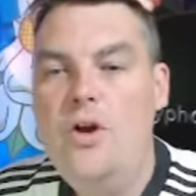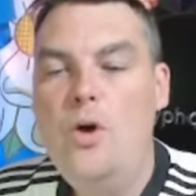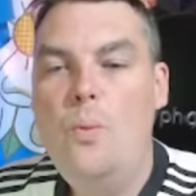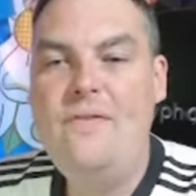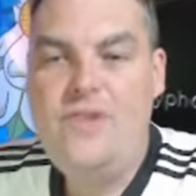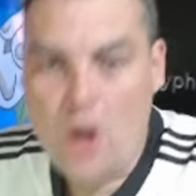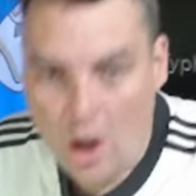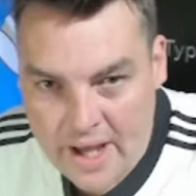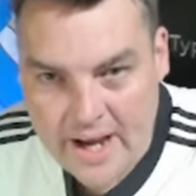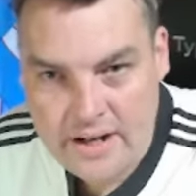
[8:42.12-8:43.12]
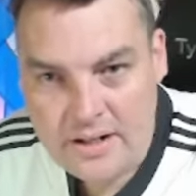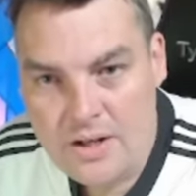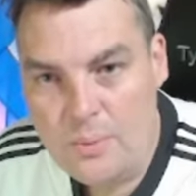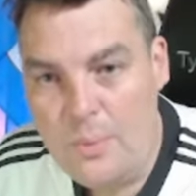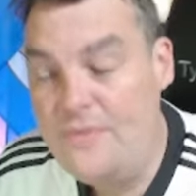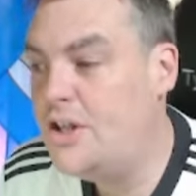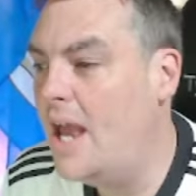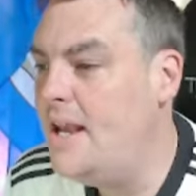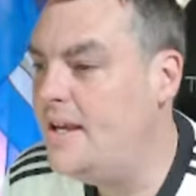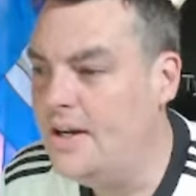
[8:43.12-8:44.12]
We've gone in, we've
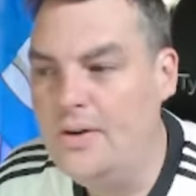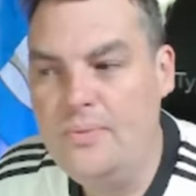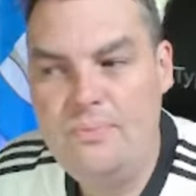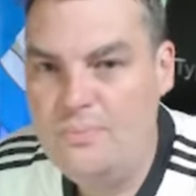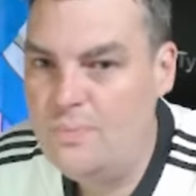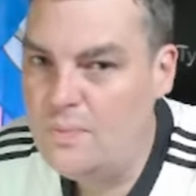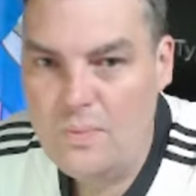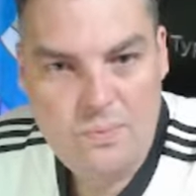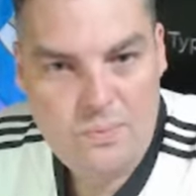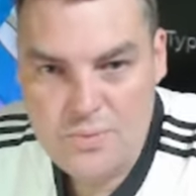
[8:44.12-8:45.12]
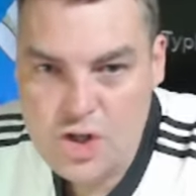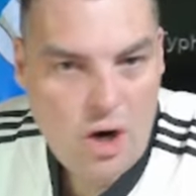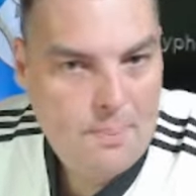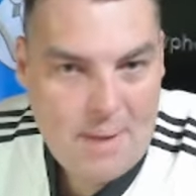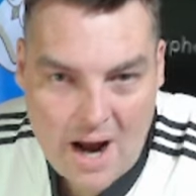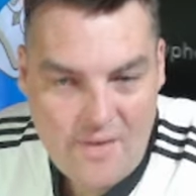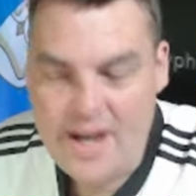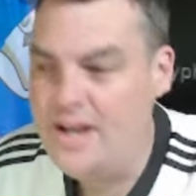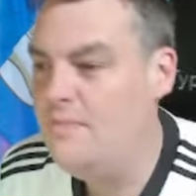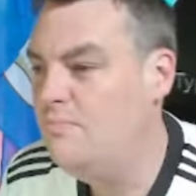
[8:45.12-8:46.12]
taken Joe
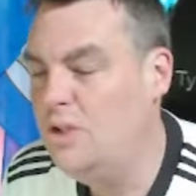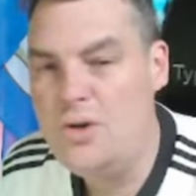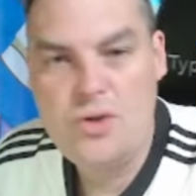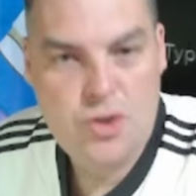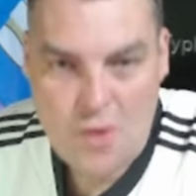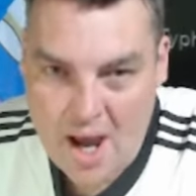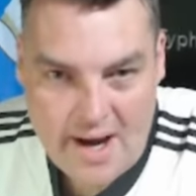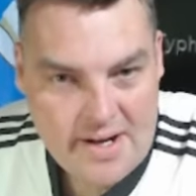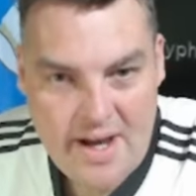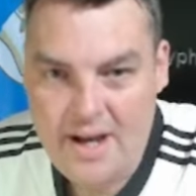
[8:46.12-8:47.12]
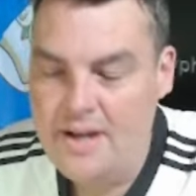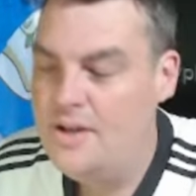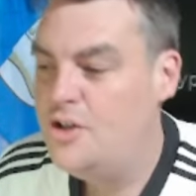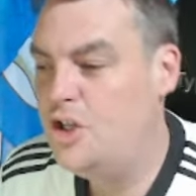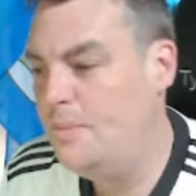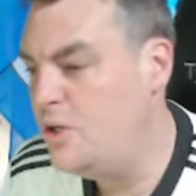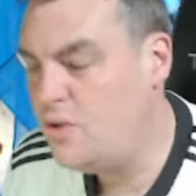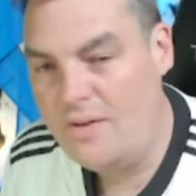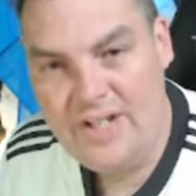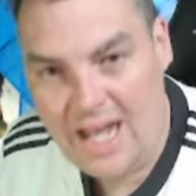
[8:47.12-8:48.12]
Berry, Luke Traynor, Toby
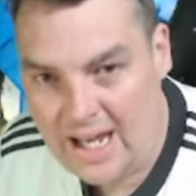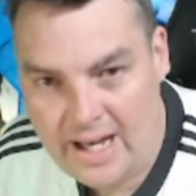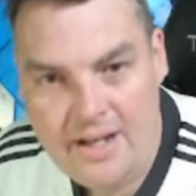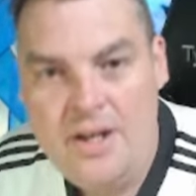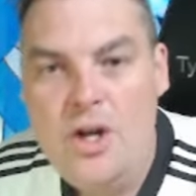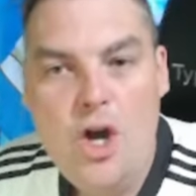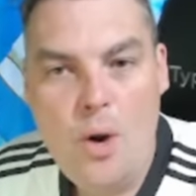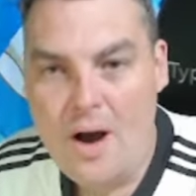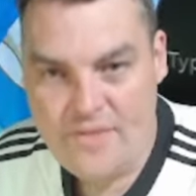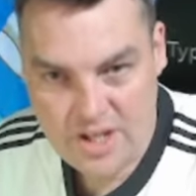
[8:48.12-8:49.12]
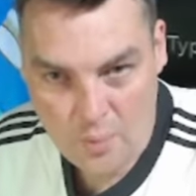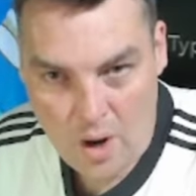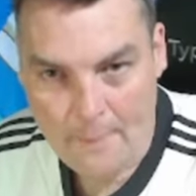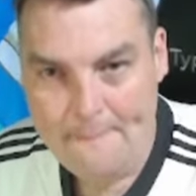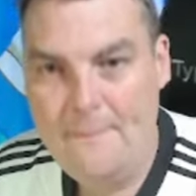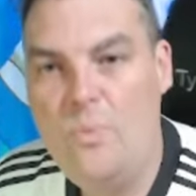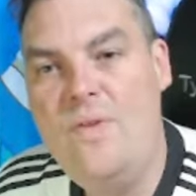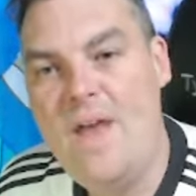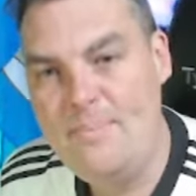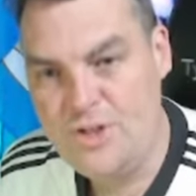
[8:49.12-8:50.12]
Travalla, whoever you want with
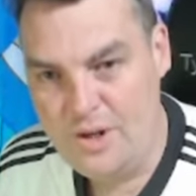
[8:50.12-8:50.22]
them 2